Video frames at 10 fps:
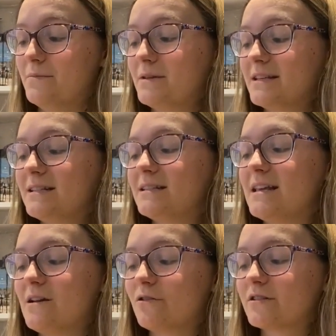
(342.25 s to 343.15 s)
but this is the
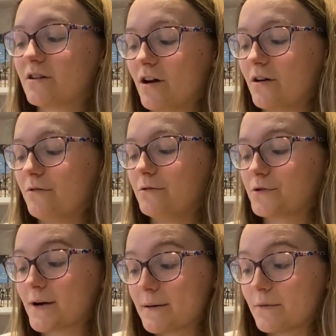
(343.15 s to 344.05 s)
gotta go
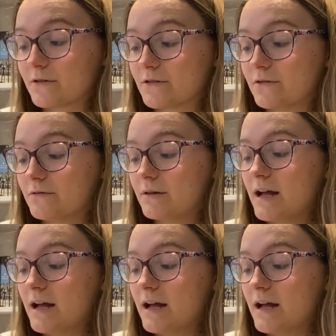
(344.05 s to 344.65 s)
drink bottle,